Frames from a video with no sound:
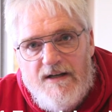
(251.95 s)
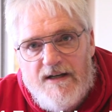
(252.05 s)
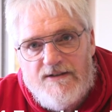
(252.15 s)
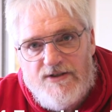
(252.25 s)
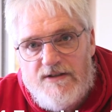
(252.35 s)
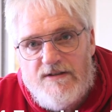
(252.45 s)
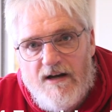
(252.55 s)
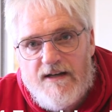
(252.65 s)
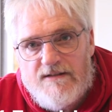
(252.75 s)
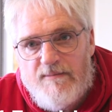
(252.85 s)
and she
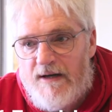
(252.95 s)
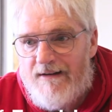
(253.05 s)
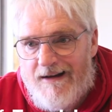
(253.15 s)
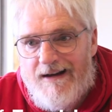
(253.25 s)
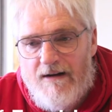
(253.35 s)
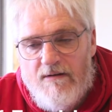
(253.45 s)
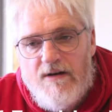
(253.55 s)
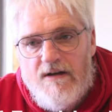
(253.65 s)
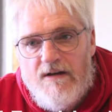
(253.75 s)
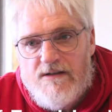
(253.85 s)
talked about
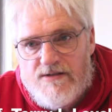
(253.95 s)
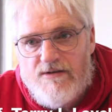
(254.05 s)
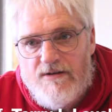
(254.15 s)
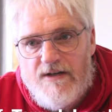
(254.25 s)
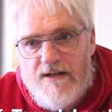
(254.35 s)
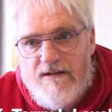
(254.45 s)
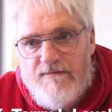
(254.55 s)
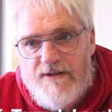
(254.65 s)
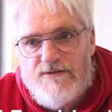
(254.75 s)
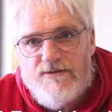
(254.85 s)
how certain
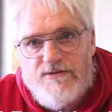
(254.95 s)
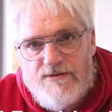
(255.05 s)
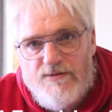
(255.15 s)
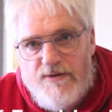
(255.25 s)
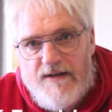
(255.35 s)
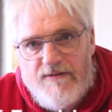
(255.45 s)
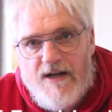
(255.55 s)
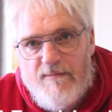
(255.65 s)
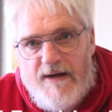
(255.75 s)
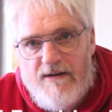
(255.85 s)
individuals who have
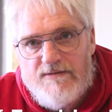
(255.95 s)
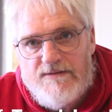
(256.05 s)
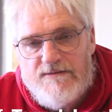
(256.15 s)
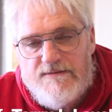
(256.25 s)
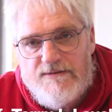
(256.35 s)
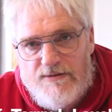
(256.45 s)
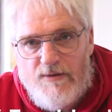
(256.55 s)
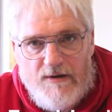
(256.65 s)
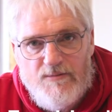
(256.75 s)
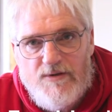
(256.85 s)
come out
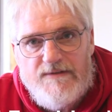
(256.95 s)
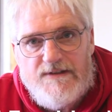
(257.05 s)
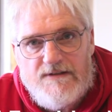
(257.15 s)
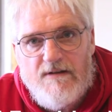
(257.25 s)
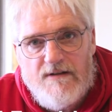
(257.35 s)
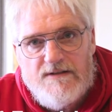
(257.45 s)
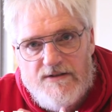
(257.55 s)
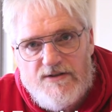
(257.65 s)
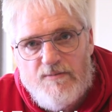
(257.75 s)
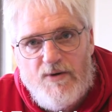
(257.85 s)
who are movie stars
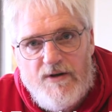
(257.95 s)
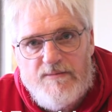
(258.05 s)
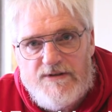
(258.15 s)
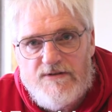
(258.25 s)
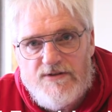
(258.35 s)
and supported Mr.